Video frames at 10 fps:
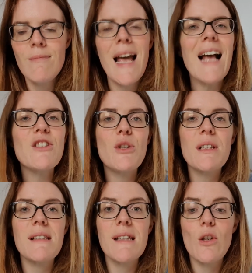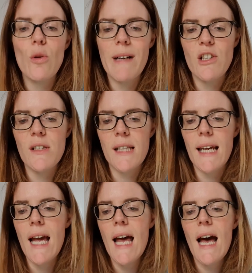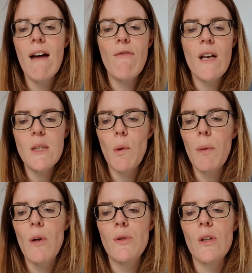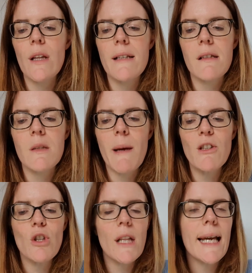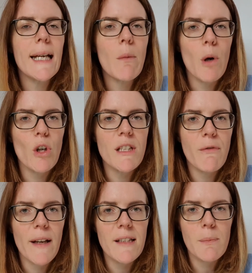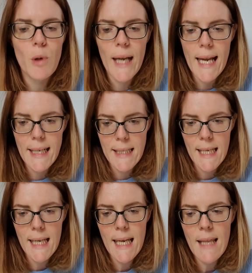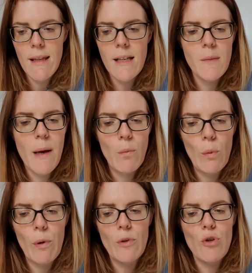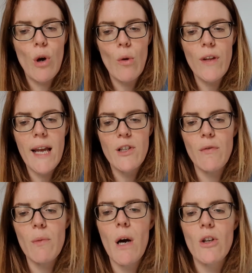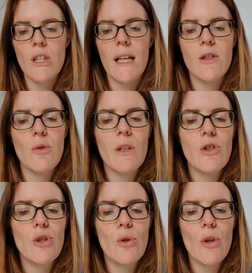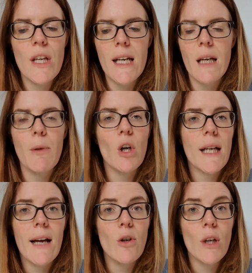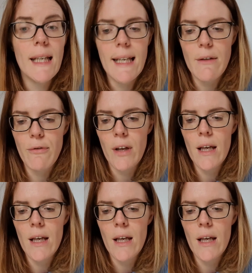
As you can see, Your Majesty, our first proposal is a special Ickabog Defence Brigade. These men will patrol the edge of the marshland to ensure the Ickabog cannot leave.